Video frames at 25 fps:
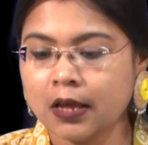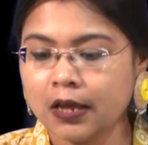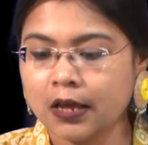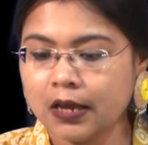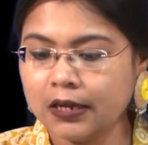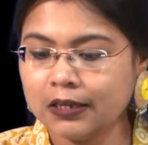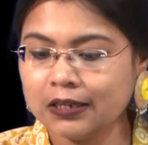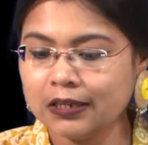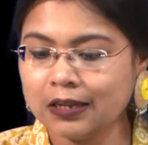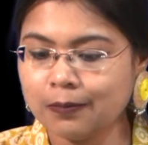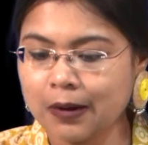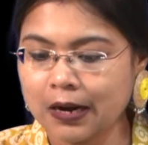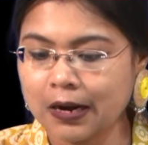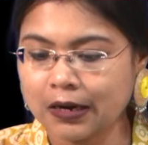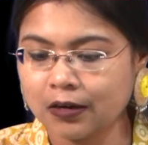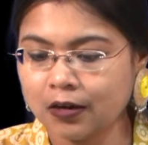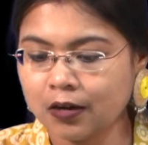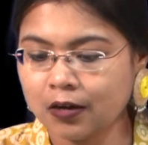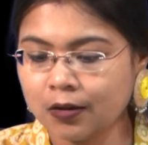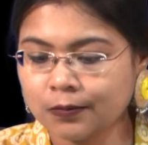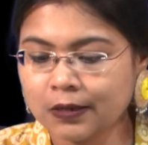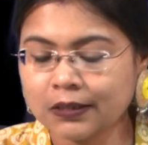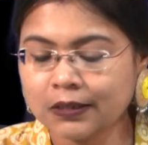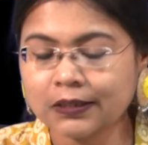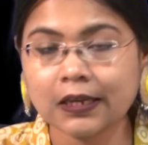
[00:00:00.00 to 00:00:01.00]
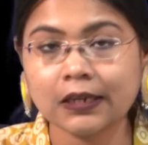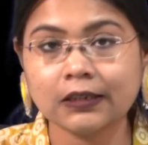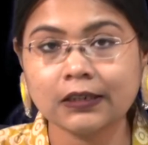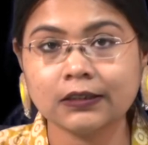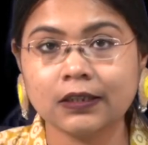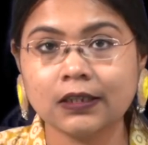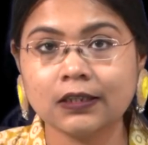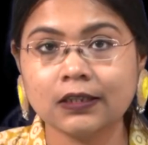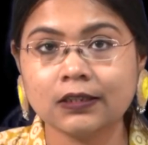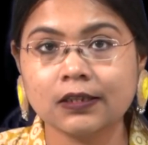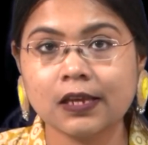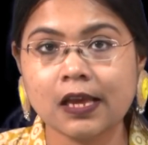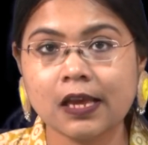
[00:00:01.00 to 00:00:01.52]
In the battle of the
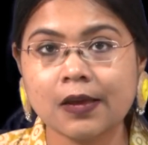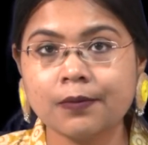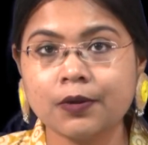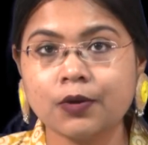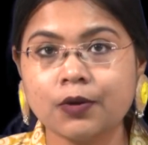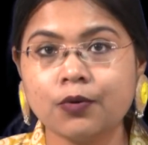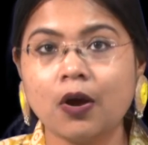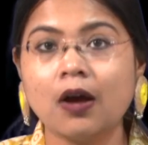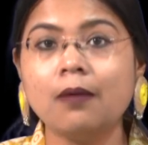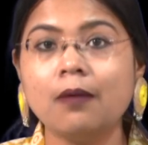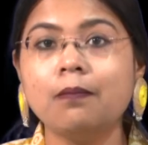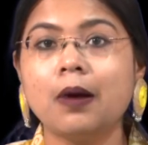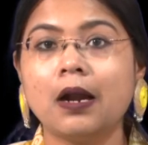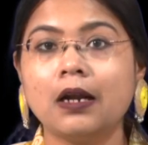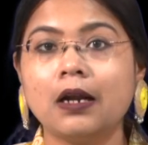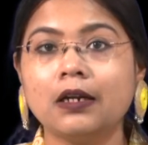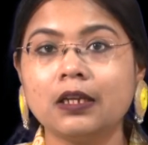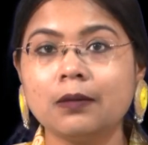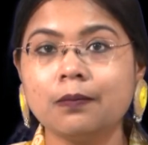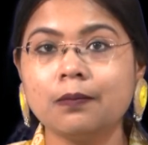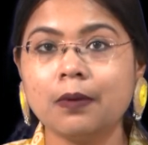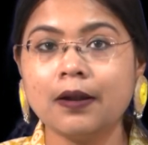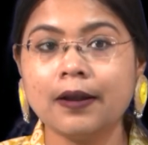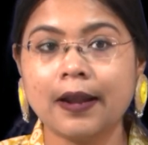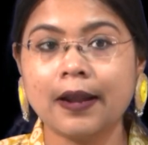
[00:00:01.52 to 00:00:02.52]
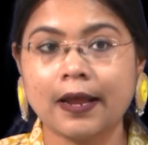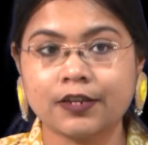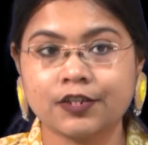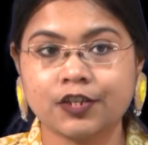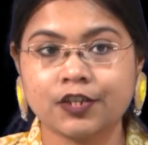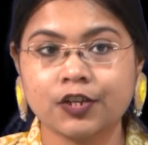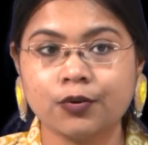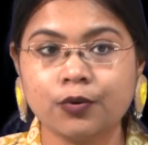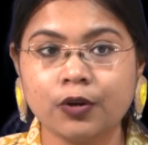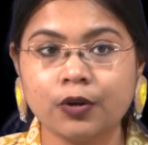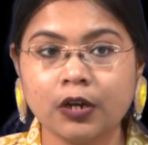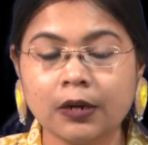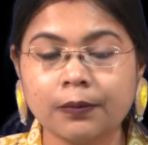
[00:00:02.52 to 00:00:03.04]
sexes game, you have multiple Nash
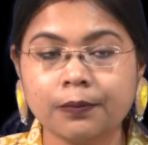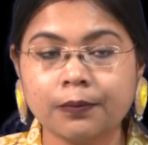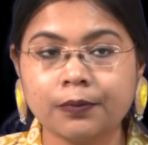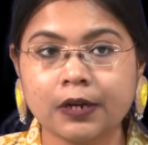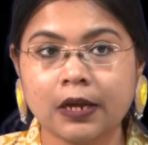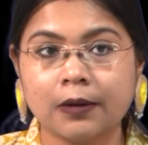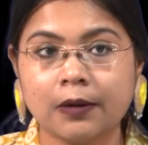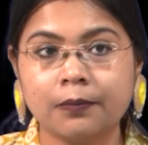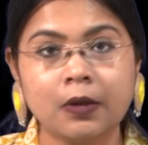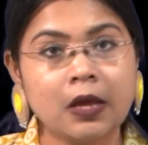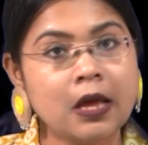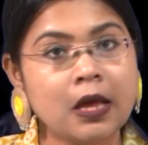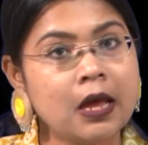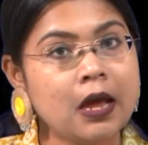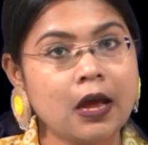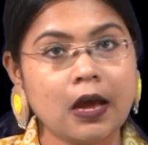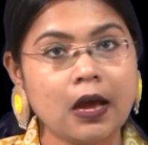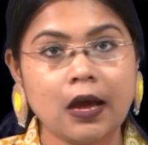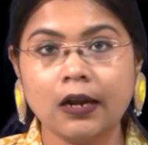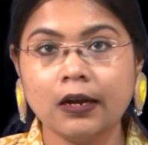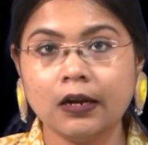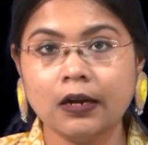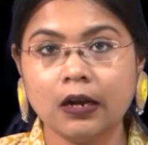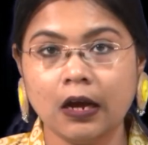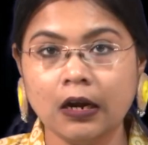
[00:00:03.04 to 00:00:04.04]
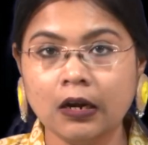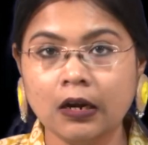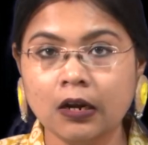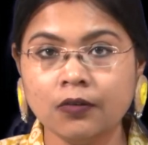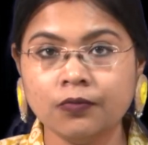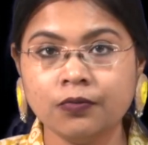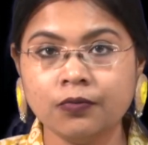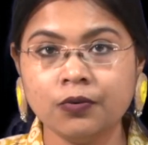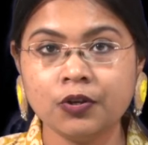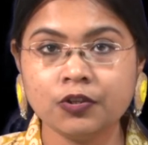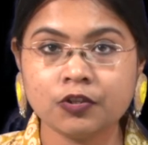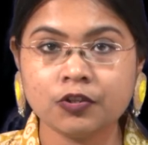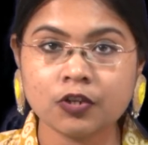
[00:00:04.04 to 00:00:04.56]
equilibrium, and none of
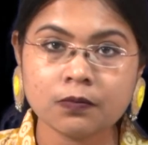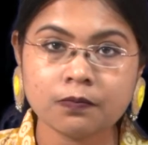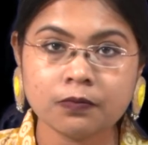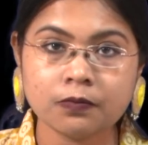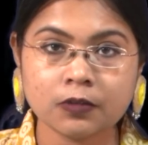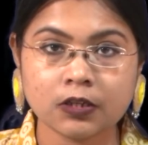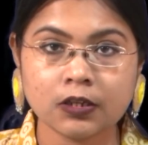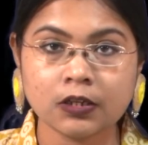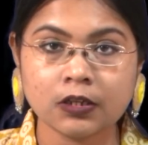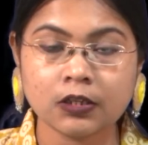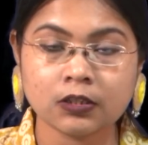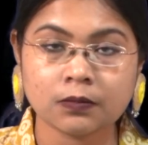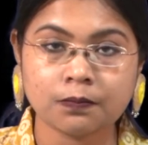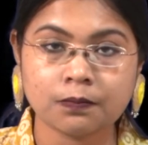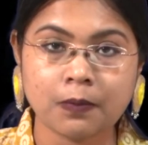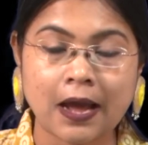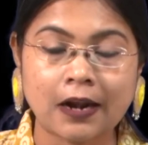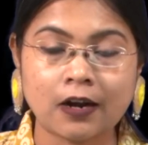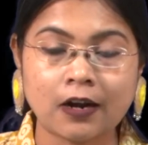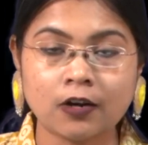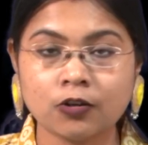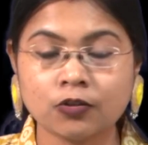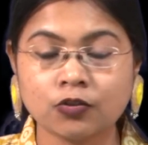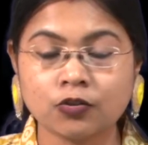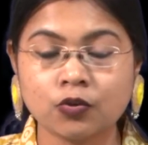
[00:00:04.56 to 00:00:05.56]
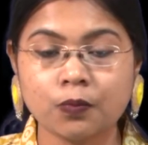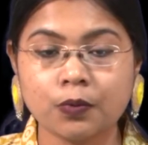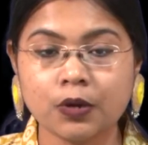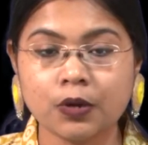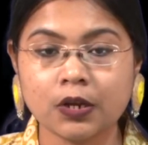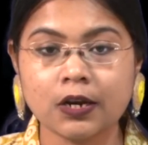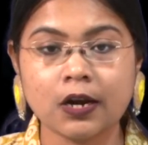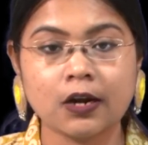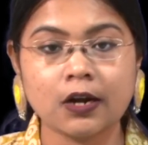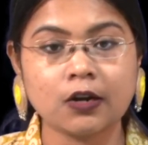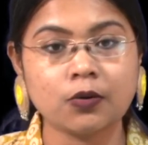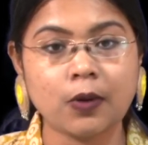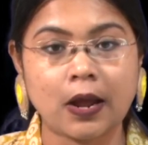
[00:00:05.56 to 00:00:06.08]
which is Pareto
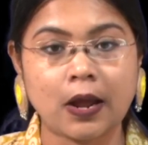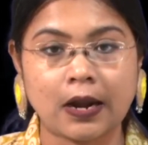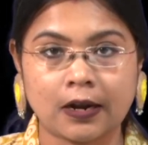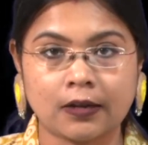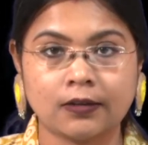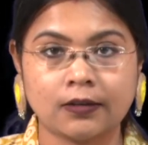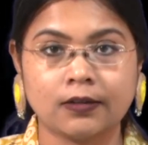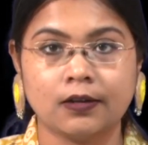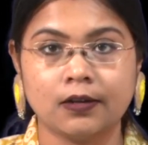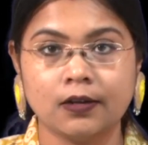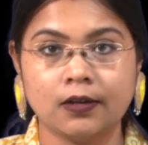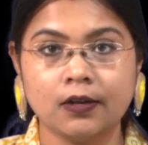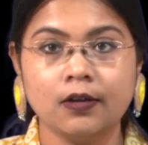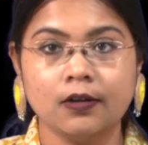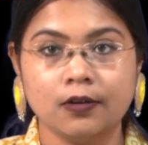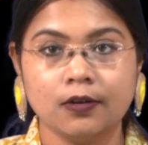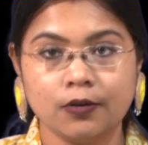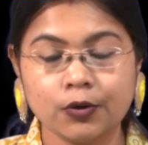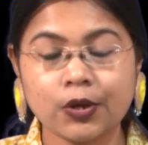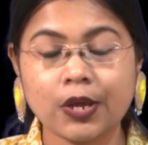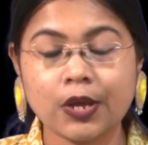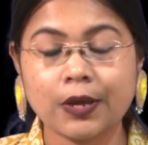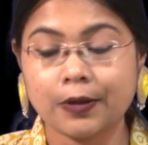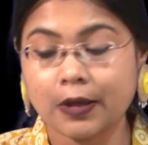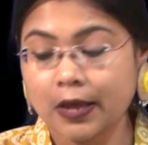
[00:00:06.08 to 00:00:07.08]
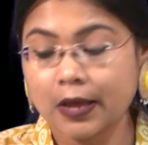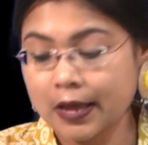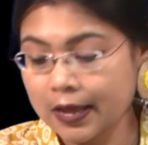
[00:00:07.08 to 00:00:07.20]
superior to another, okay.